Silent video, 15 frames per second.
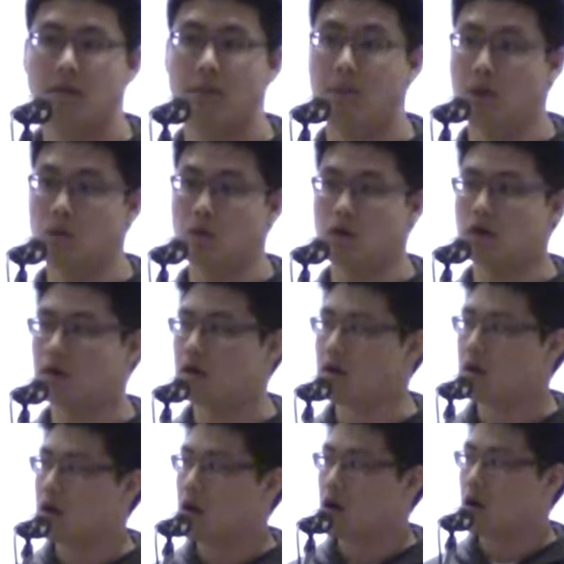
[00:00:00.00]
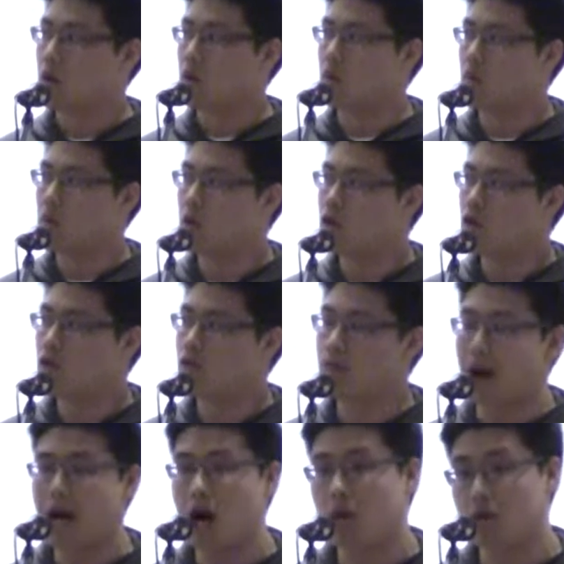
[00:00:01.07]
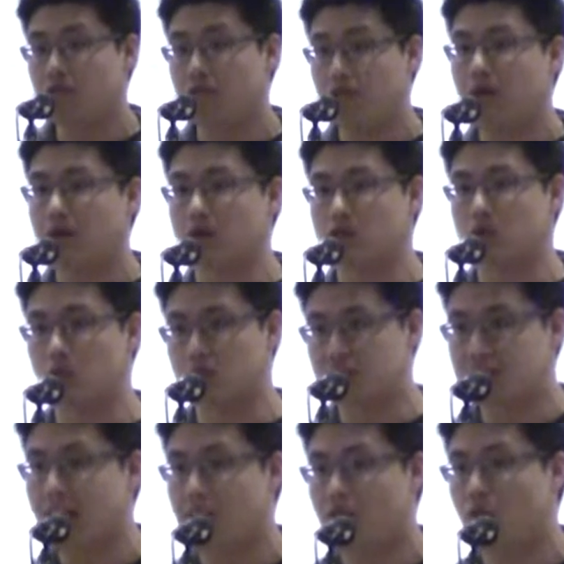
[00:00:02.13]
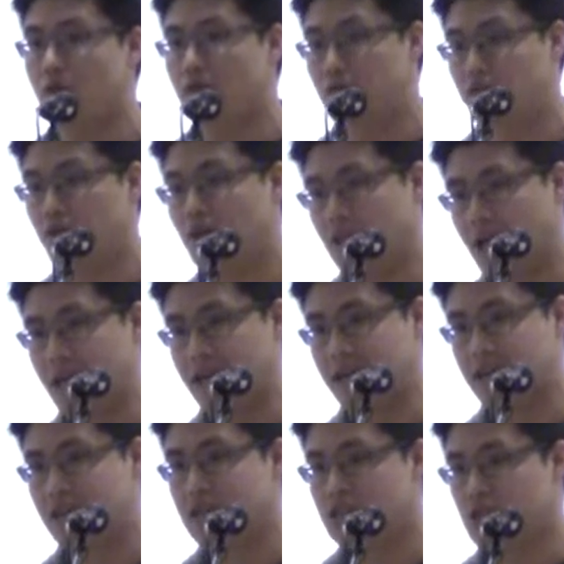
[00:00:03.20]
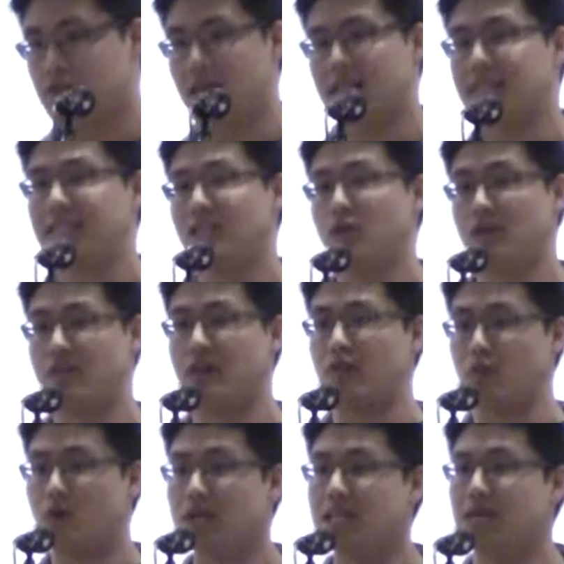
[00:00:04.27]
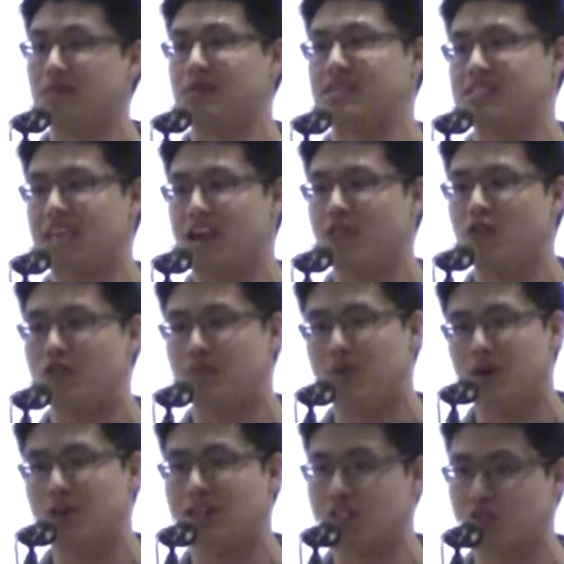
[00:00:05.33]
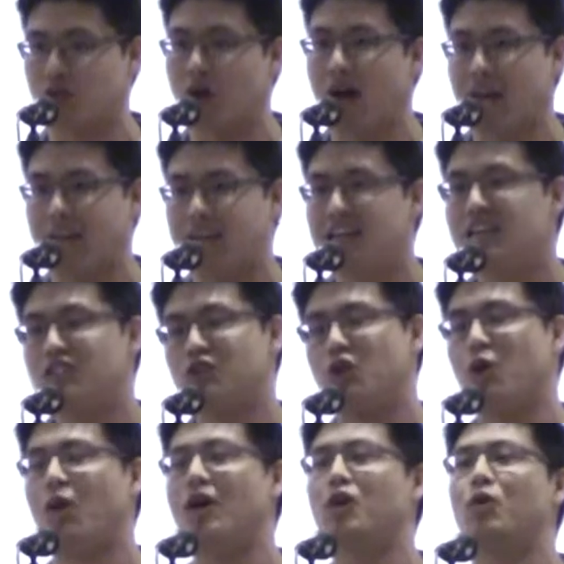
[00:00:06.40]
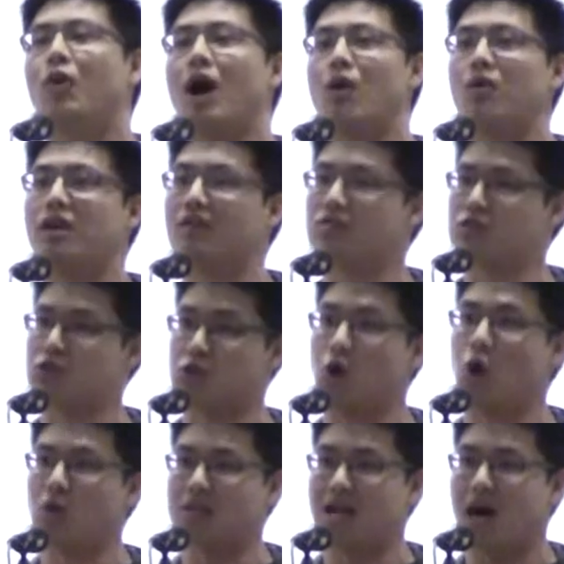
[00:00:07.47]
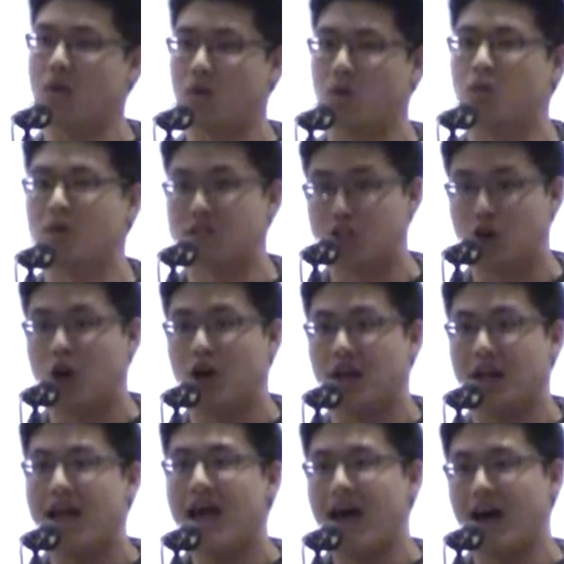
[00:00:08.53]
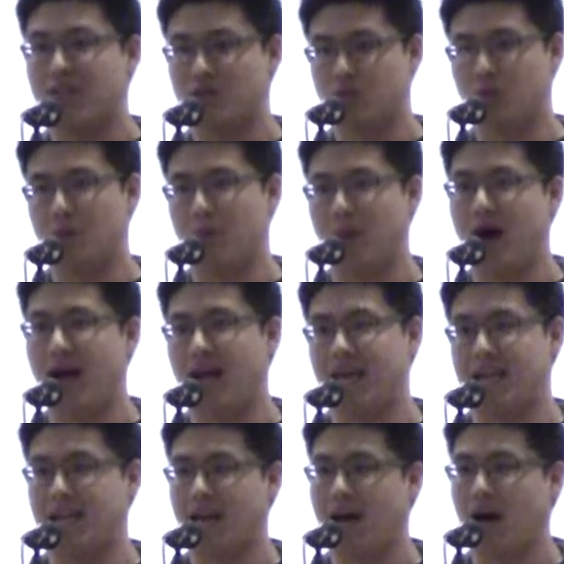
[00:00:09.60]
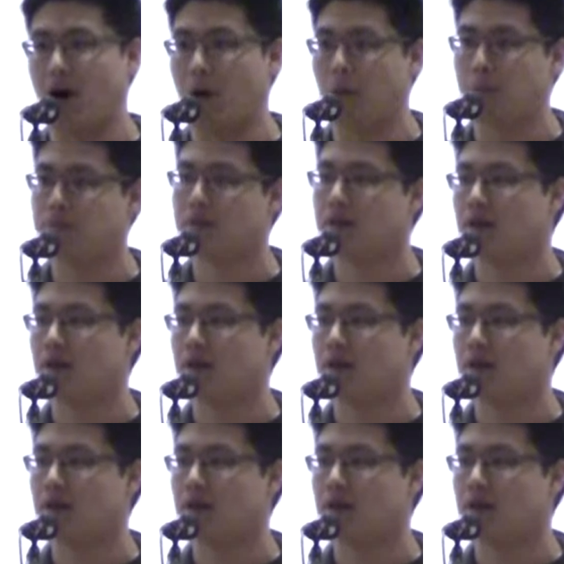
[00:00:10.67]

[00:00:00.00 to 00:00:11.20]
But we're moved by how we feel, so we're saved when we feel like it. So technically we've never really been saved, we've merely tried it. So no wonder why we're never sold out when we return it after we buy it. Now,